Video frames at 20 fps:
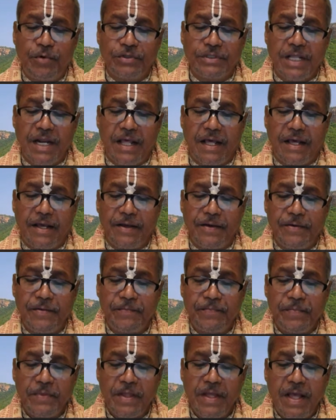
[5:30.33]
Putana
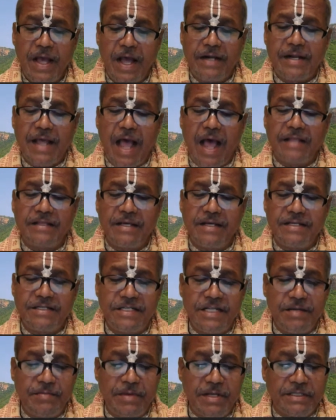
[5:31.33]
and other
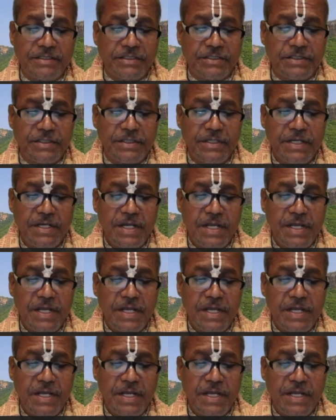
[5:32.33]
demons,